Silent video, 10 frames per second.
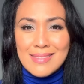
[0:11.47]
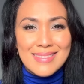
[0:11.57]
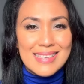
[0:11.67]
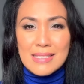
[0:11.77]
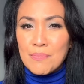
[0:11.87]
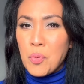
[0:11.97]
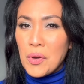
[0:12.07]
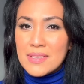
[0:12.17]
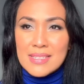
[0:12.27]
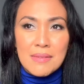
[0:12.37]

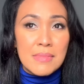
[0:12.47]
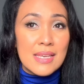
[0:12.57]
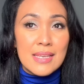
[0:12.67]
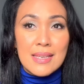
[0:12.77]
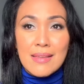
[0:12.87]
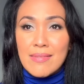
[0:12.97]
disappointing me